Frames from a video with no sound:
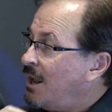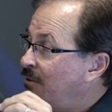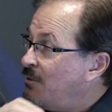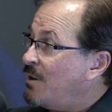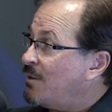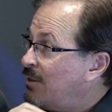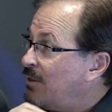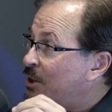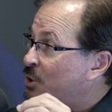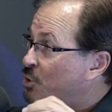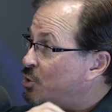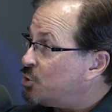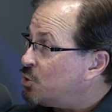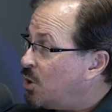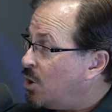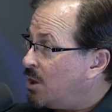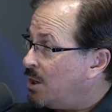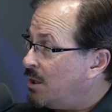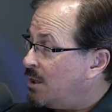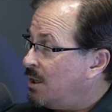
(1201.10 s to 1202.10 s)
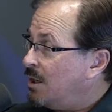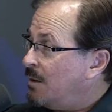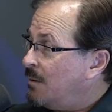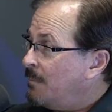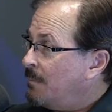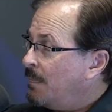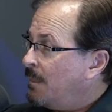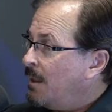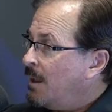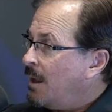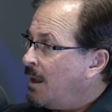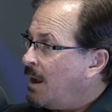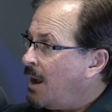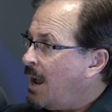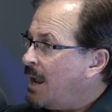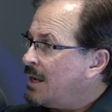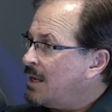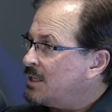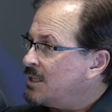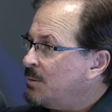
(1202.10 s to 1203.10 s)
like I think they right, should, right
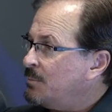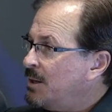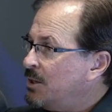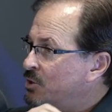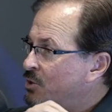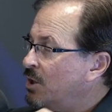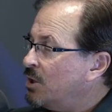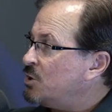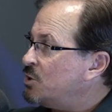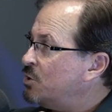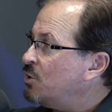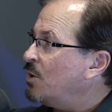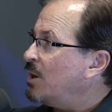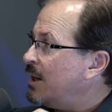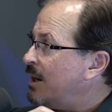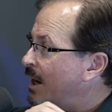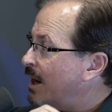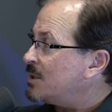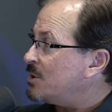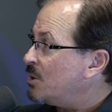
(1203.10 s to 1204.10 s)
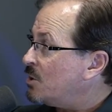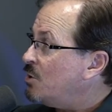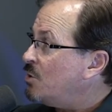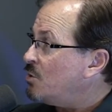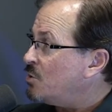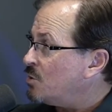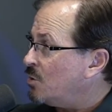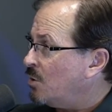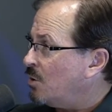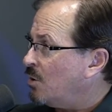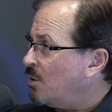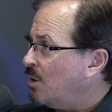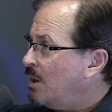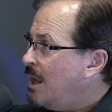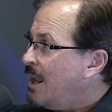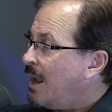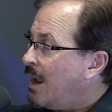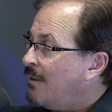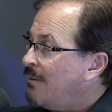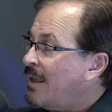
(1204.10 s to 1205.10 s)
I get to be judge, jury, and executioner.
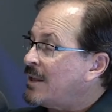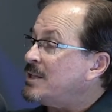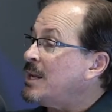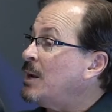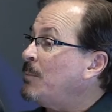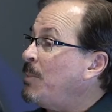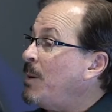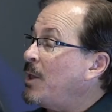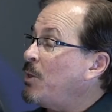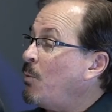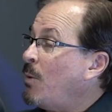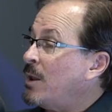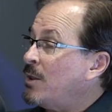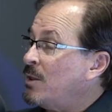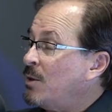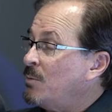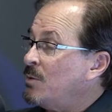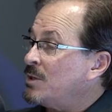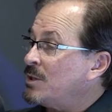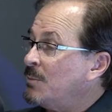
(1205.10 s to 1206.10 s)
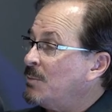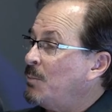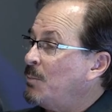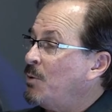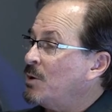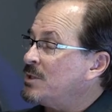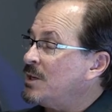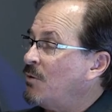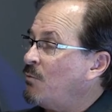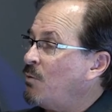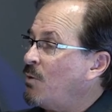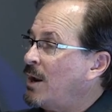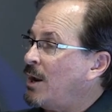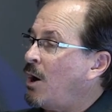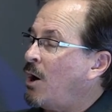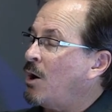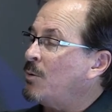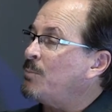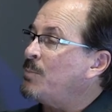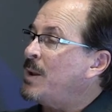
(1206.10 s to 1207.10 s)
Right. And that's and by the way, the, some of the books I've read
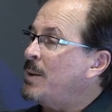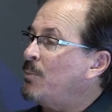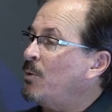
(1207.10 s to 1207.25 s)
aren't